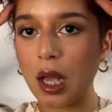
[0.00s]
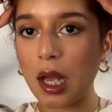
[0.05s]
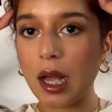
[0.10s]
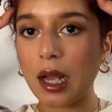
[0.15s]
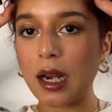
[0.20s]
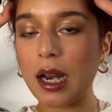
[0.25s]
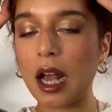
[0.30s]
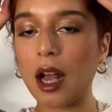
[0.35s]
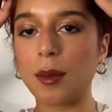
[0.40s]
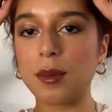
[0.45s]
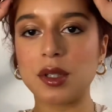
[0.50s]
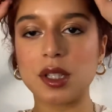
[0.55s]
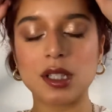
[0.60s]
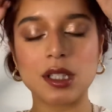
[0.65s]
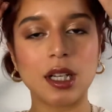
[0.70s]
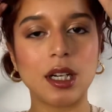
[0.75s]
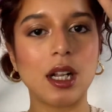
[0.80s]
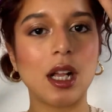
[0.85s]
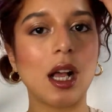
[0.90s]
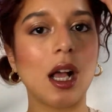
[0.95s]
Now I'm just
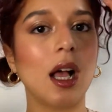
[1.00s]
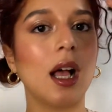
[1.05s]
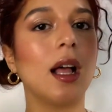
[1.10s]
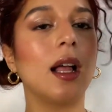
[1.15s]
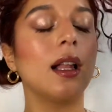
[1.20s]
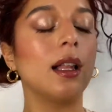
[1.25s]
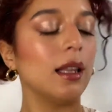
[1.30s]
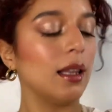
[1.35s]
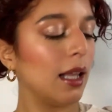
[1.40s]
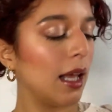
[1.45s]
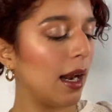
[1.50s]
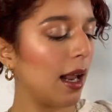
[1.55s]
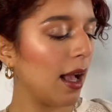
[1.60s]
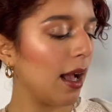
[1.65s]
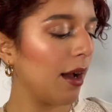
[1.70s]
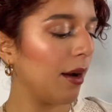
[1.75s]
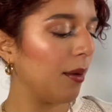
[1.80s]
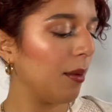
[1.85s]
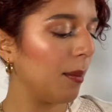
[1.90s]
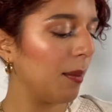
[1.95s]
gonna let
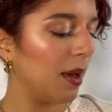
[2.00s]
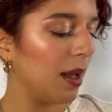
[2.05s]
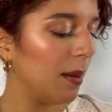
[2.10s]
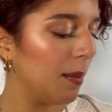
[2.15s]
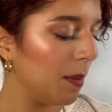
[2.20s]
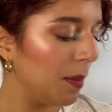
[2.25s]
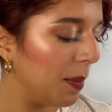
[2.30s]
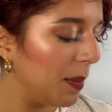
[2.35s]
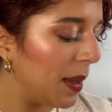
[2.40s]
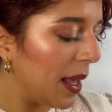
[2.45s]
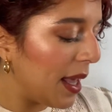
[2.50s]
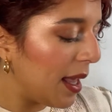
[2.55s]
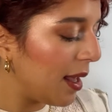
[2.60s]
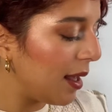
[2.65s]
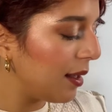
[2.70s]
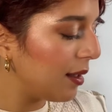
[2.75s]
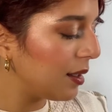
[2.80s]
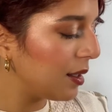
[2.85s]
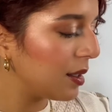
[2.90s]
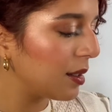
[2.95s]
out my
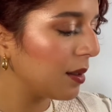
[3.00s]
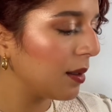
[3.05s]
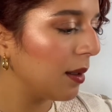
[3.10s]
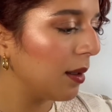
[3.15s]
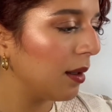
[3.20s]
bangs.